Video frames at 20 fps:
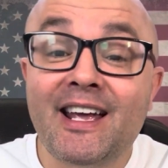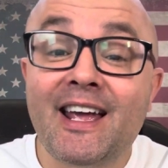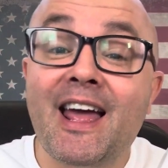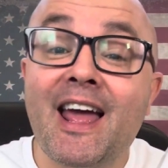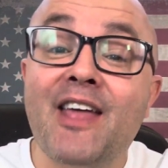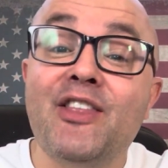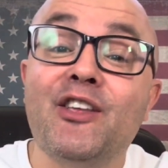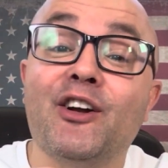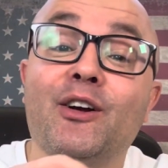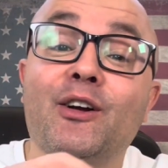
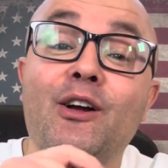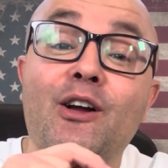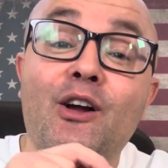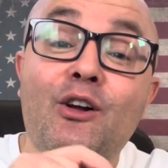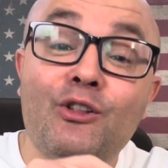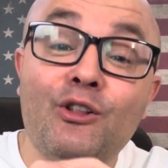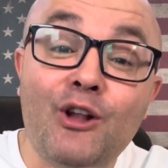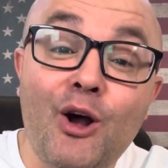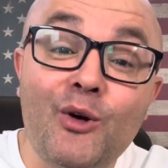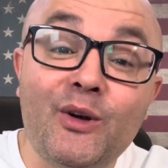and they're
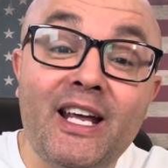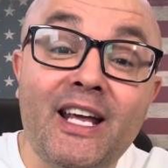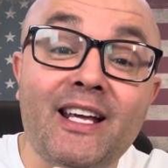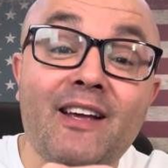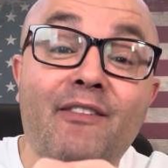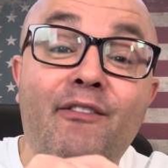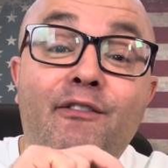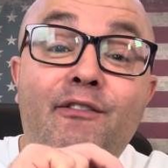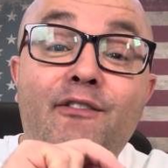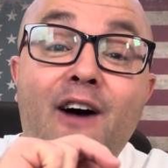loading
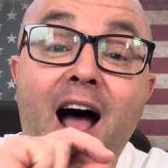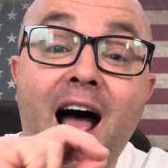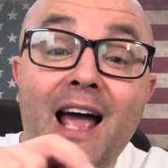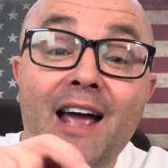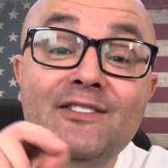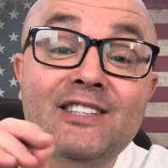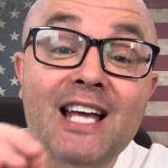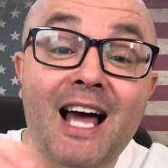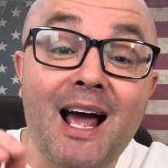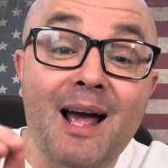
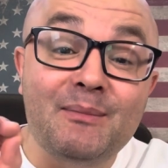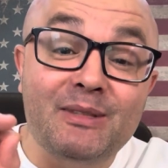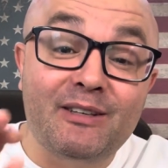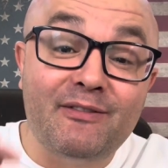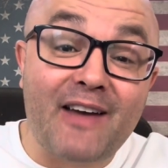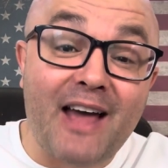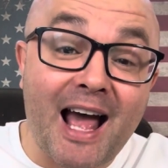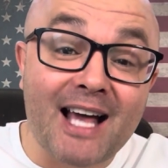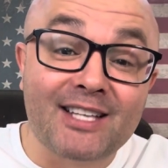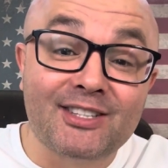five times
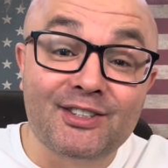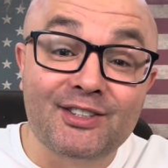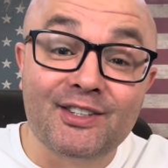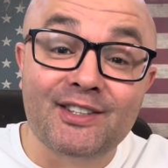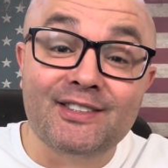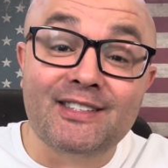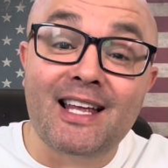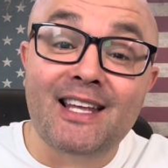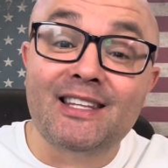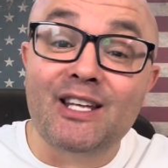
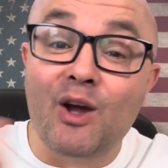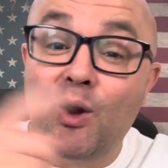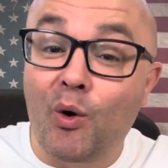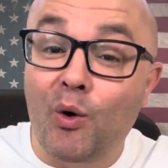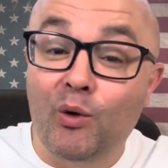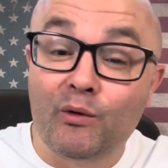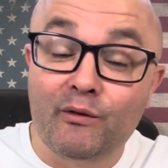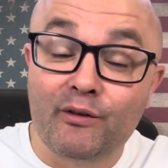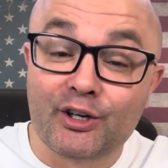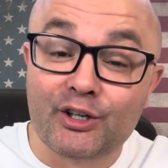faster than the
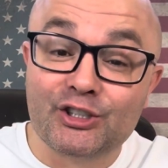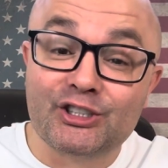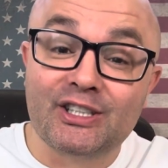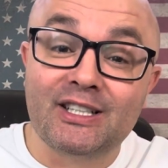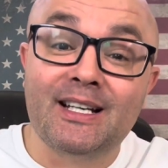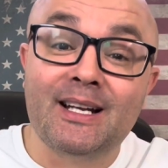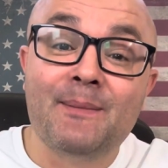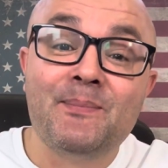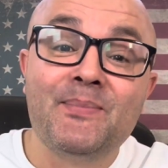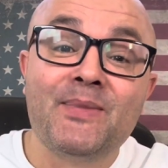old version.